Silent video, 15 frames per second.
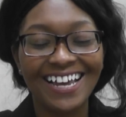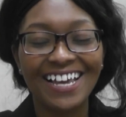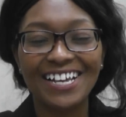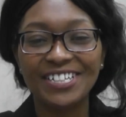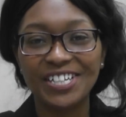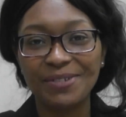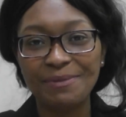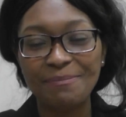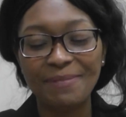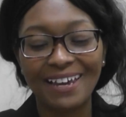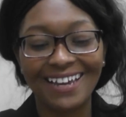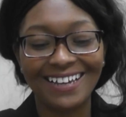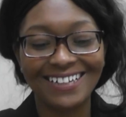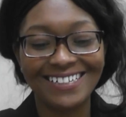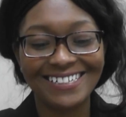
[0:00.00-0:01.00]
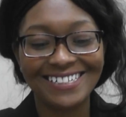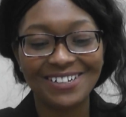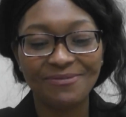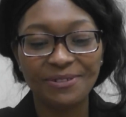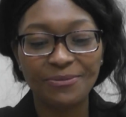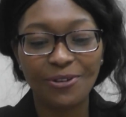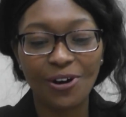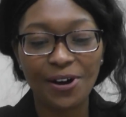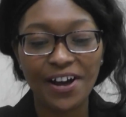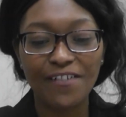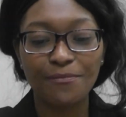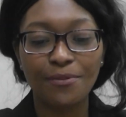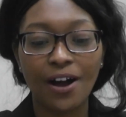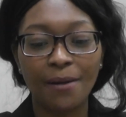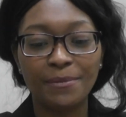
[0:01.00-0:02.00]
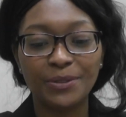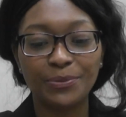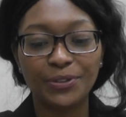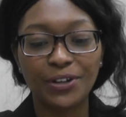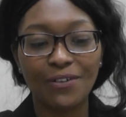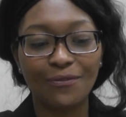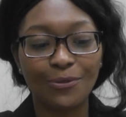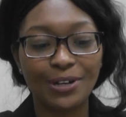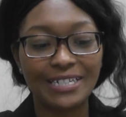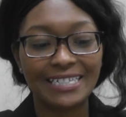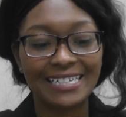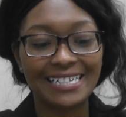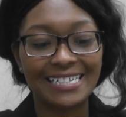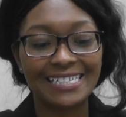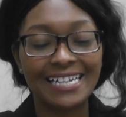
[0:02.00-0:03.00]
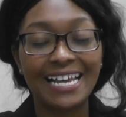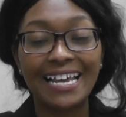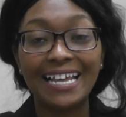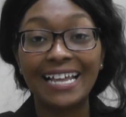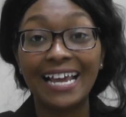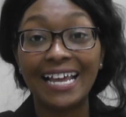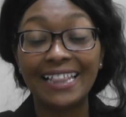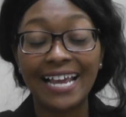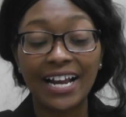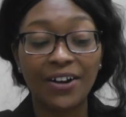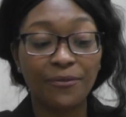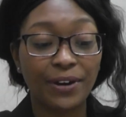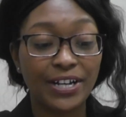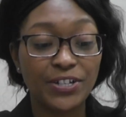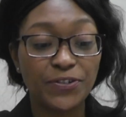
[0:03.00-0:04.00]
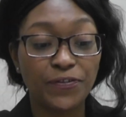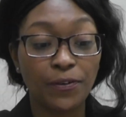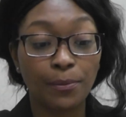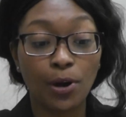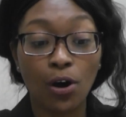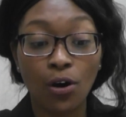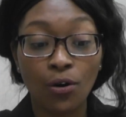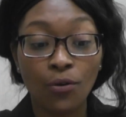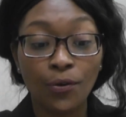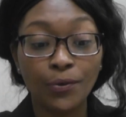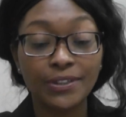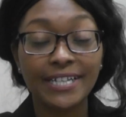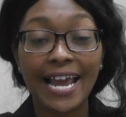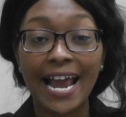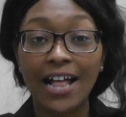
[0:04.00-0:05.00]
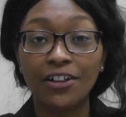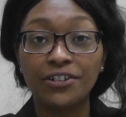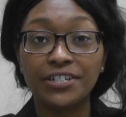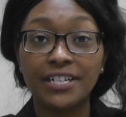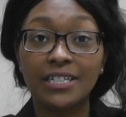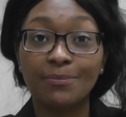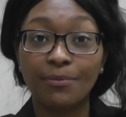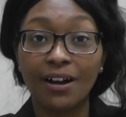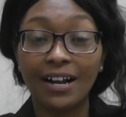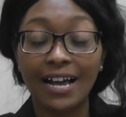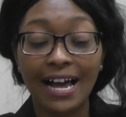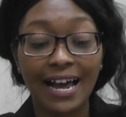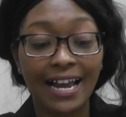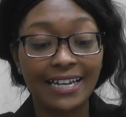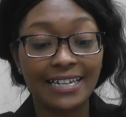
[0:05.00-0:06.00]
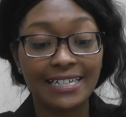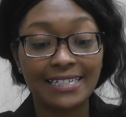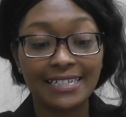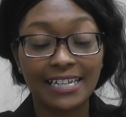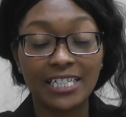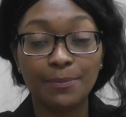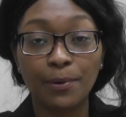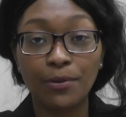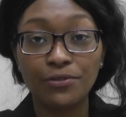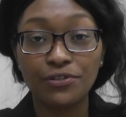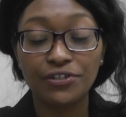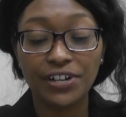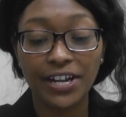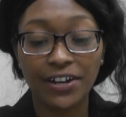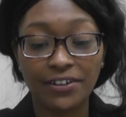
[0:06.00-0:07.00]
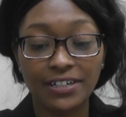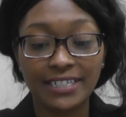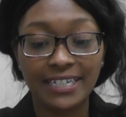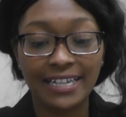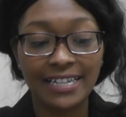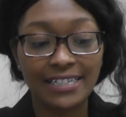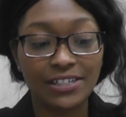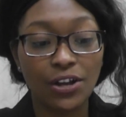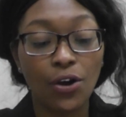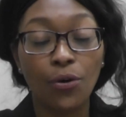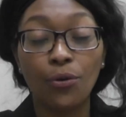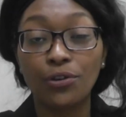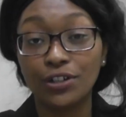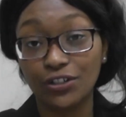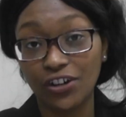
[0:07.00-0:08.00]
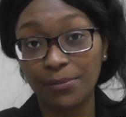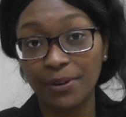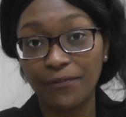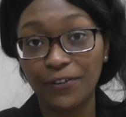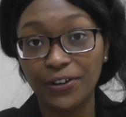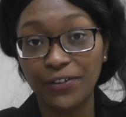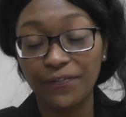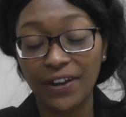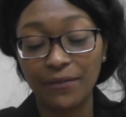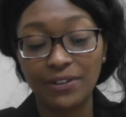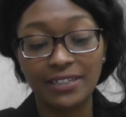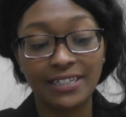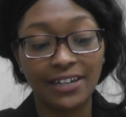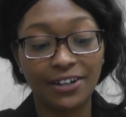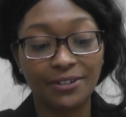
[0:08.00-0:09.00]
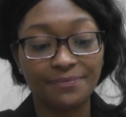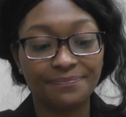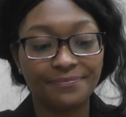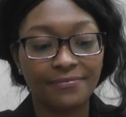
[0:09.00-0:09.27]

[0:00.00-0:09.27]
As human beings, we will all have problems with our voices that can range from colds, allergies, bronchitis, exposure to irritants, or screaming for your favorite singer.